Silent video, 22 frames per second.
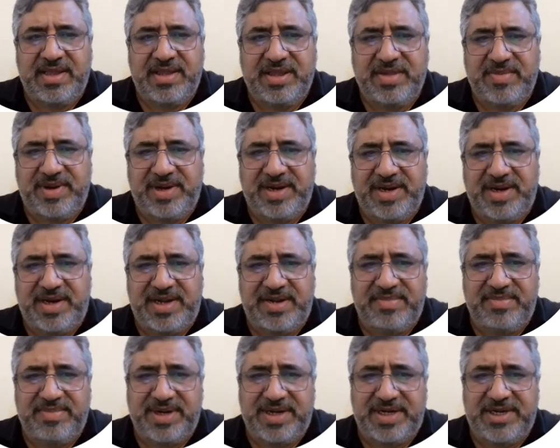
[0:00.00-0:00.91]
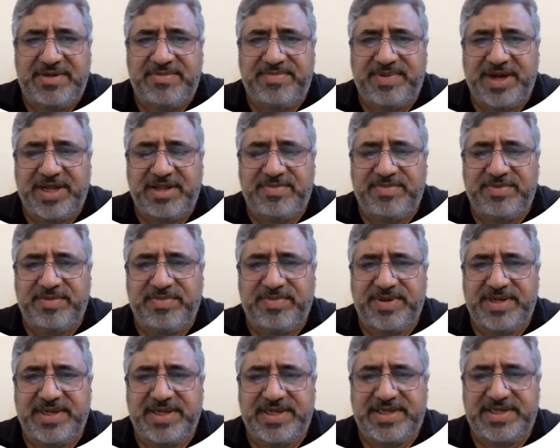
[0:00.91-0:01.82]
Similarly, multipath
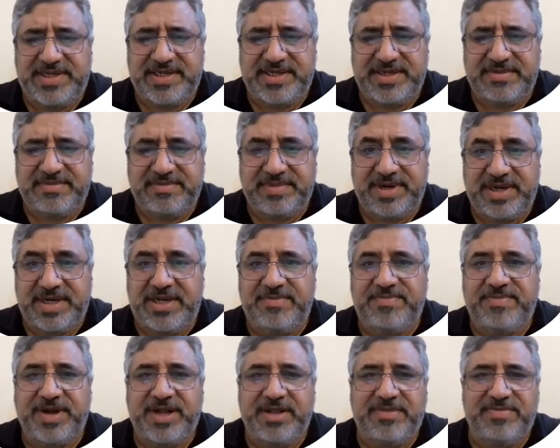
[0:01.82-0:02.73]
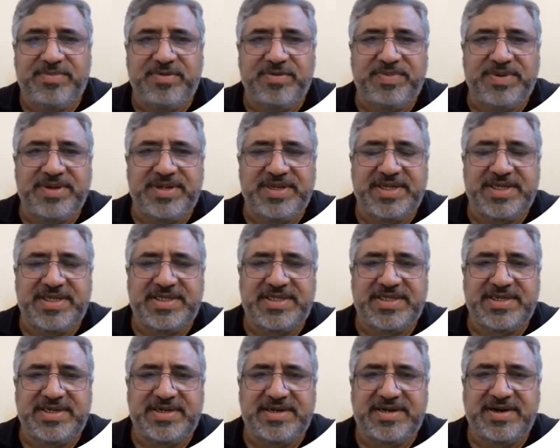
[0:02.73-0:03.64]
propagation
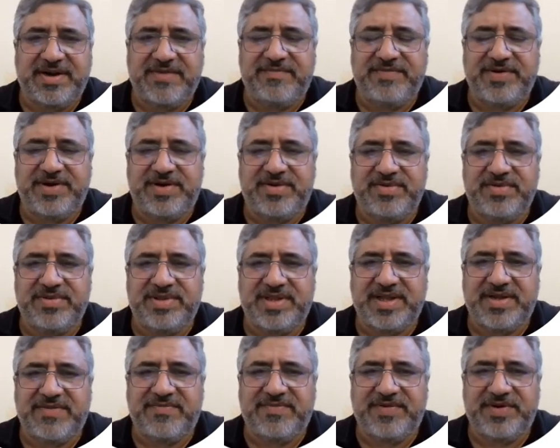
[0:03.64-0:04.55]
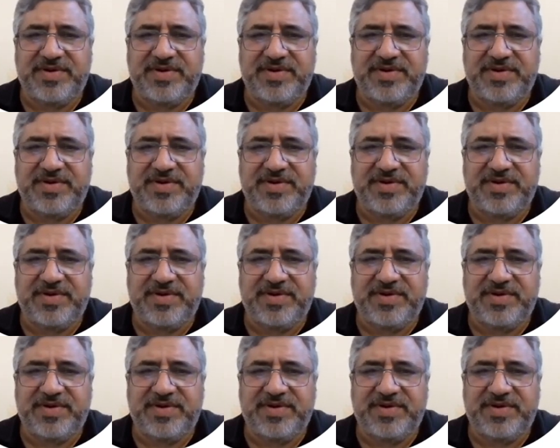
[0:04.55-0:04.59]
refer to the